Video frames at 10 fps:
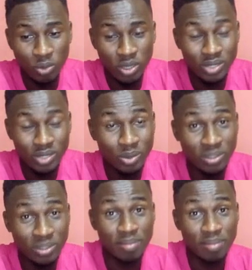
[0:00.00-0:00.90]
a way to
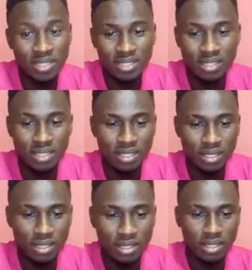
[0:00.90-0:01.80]
name it.
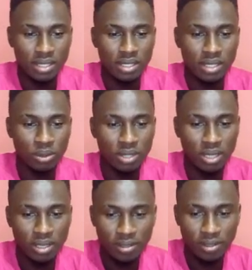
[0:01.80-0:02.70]

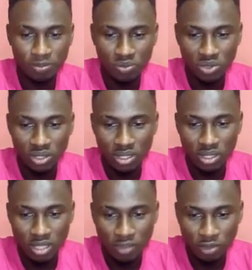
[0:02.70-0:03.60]
Okay,
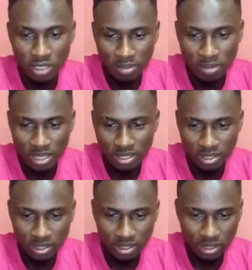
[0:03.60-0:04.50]
now for these
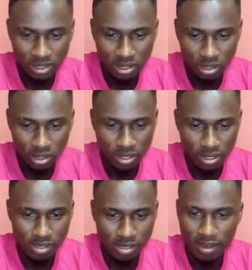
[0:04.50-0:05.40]
margins,
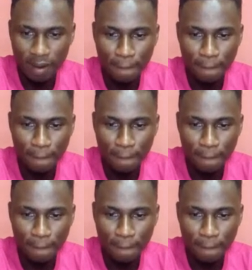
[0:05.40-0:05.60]
I